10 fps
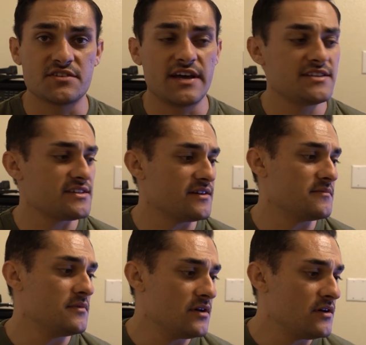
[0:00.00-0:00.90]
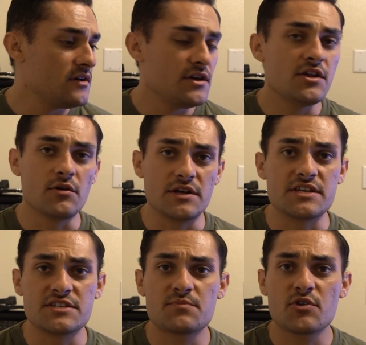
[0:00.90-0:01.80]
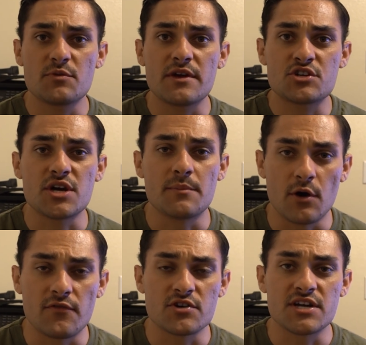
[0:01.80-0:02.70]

So that's a, you know, it, it's a pretty big jump, over